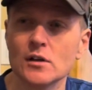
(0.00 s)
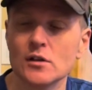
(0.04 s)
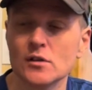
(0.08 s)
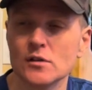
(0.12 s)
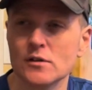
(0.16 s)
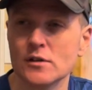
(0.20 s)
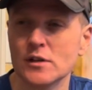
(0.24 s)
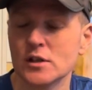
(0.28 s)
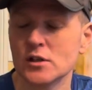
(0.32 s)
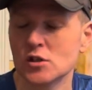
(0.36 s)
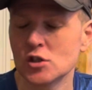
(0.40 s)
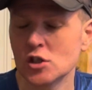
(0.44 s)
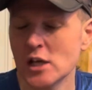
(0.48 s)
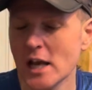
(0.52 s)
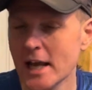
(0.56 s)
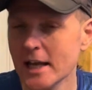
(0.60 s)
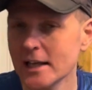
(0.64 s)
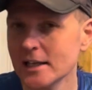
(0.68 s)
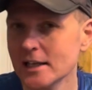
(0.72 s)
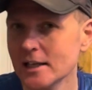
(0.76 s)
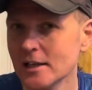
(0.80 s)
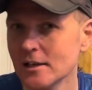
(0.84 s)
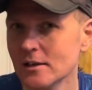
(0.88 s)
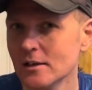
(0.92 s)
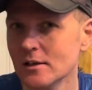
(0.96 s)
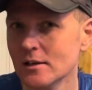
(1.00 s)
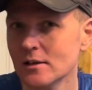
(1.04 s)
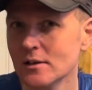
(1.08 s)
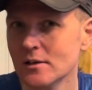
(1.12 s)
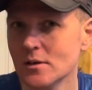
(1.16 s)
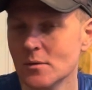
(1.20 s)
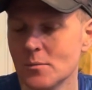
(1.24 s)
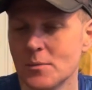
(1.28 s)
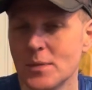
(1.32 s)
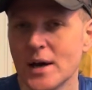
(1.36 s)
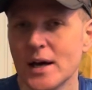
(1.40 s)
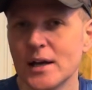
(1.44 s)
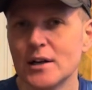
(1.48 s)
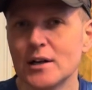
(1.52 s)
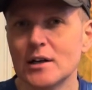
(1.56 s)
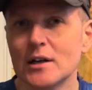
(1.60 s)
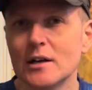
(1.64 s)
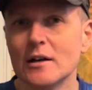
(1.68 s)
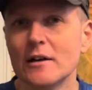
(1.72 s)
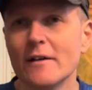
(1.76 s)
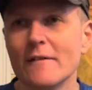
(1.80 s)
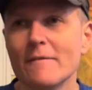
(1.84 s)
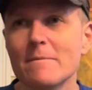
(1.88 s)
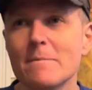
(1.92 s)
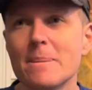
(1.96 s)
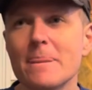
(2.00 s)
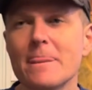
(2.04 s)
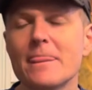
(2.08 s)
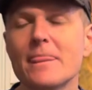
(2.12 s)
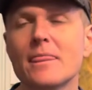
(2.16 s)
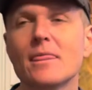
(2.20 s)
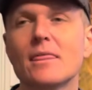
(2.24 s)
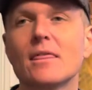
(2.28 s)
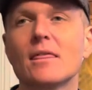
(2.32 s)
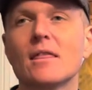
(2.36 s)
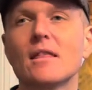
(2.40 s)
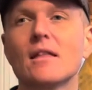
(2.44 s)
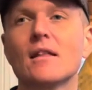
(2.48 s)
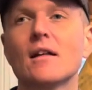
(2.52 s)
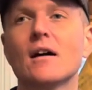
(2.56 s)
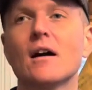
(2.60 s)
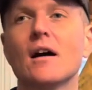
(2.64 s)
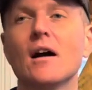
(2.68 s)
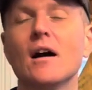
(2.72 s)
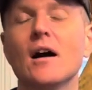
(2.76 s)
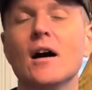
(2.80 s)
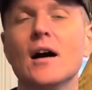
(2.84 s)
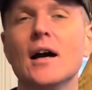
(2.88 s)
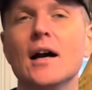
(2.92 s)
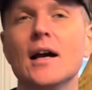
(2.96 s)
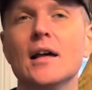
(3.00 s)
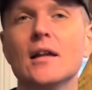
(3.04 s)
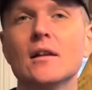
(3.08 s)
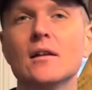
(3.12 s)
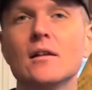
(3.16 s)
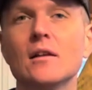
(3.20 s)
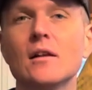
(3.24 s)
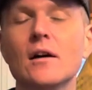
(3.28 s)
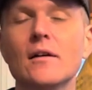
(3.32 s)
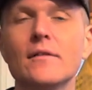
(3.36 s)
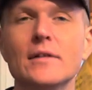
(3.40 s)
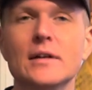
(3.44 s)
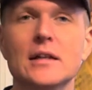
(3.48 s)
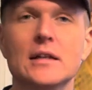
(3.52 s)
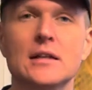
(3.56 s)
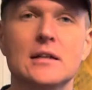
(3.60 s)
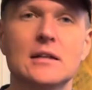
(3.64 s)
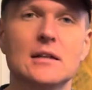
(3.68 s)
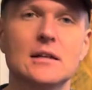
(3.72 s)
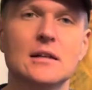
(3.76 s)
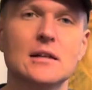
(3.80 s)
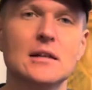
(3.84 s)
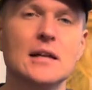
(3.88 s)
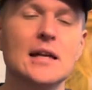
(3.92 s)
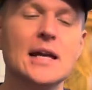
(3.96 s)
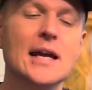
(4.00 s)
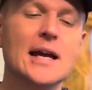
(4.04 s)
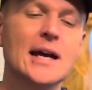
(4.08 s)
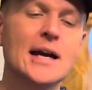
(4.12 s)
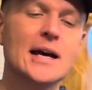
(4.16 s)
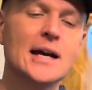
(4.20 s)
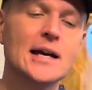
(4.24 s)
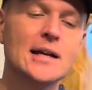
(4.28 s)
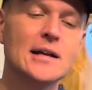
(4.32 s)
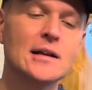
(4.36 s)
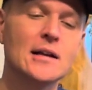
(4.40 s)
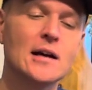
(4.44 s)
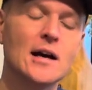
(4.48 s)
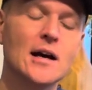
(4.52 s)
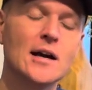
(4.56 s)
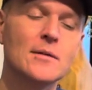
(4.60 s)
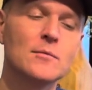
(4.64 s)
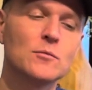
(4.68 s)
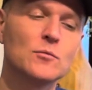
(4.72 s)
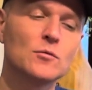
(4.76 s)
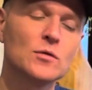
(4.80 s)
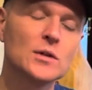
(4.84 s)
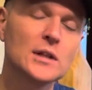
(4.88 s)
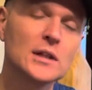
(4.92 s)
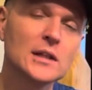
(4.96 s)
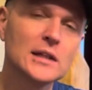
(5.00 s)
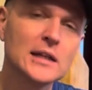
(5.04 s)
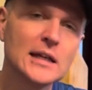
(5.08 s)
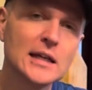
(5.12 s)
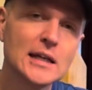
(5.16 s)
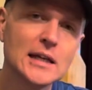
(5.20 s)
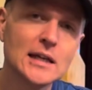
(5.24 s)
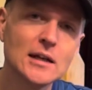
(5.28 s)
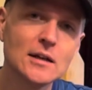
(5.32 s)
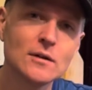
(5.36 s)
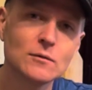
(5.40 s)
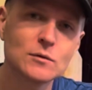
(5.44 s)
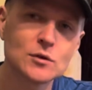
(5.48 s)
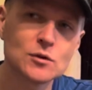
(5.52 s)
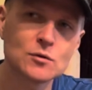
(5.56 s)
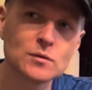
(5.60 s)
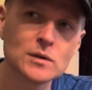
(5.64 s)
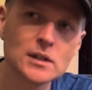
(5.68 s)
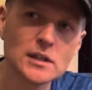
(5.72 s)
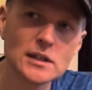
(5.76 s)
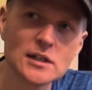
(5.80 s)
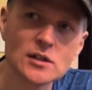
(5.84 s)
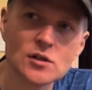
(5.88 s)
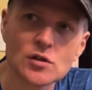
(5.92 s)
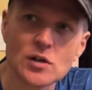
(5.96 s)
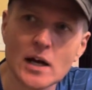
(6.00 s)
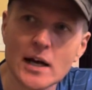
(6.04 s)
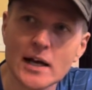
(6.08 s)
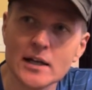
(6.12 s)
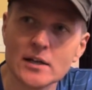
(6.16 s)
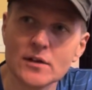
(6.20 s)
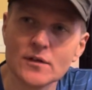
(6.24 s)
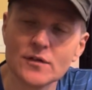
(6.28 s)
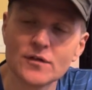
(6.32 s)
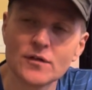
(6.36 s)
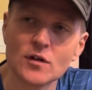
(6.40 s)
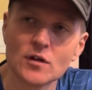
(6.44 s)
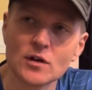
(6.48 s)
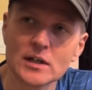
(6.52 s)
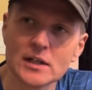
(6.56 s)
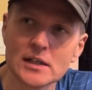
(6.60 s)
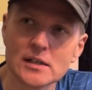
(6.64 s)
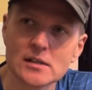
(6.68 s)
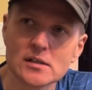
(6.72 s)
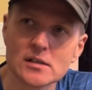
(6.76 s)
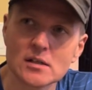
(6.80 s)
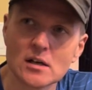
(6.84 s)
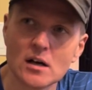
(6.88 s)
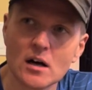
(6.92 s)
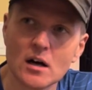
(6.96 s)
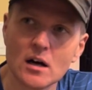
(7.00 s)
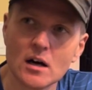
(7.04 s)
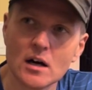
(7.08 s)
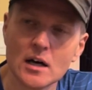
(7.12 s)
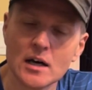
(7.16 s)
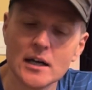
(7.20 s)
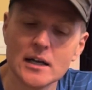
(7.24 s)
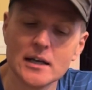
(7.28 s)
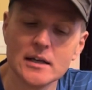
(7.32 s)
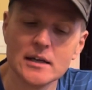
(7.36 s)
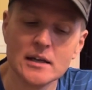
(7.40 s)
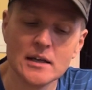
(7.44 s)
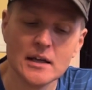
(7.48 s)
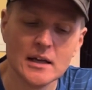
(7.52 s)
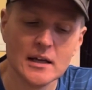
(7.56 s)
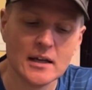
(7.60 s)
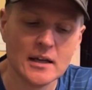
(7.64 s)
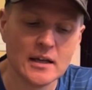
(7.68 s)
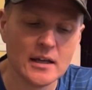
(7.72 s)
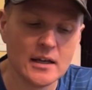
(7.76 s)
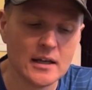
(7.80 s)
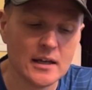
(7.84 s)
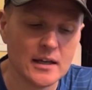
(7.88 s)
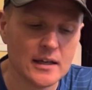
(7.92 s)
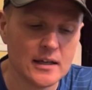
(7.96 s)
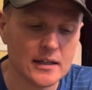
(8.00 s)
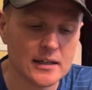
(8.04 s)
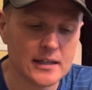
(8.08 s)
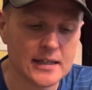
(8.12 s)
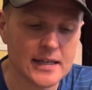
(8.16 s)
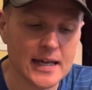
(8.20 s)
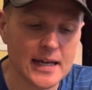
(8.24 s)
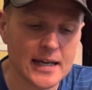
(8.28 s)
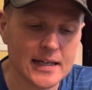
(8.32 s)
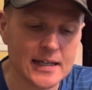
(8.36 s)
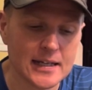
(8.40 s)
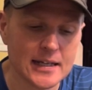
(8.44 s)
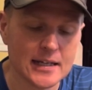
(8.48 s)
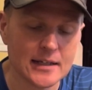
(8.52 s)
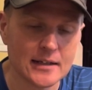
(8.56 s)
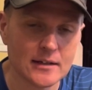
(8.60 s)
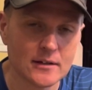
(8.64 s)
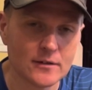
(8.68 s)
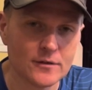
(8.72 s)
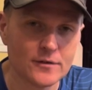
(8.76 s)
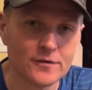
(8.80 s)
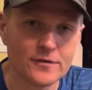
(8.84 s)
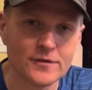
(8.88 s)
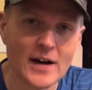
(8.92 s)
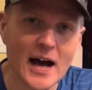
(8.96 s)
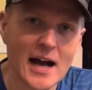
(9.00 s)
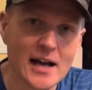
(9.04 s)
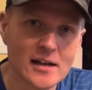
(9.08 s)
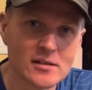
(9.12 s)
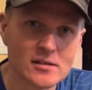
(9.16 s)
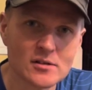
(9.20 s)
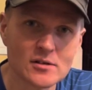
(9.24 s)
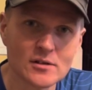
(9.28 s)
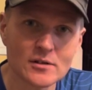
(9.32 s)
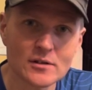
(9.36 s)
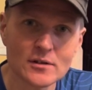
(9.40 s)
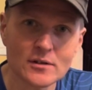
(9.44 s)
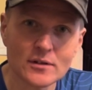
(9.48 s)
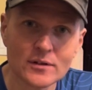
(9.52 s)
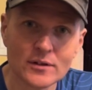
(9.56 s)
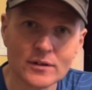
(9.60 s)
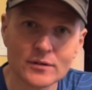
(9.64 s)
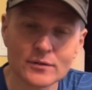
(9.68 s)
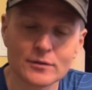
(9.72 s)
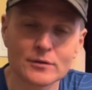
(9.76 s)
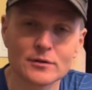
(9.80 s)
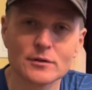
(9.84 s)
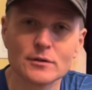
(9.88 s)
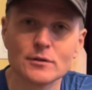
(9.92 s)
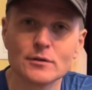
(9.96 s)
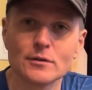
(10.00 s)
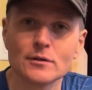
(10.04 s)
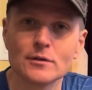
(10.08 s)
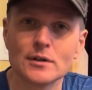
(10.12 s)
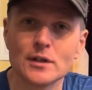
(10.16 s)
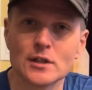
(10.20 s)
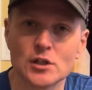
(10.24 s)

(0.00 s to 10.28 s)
the jankier, the better. I love it. And I was really trying to focus on getting faster through the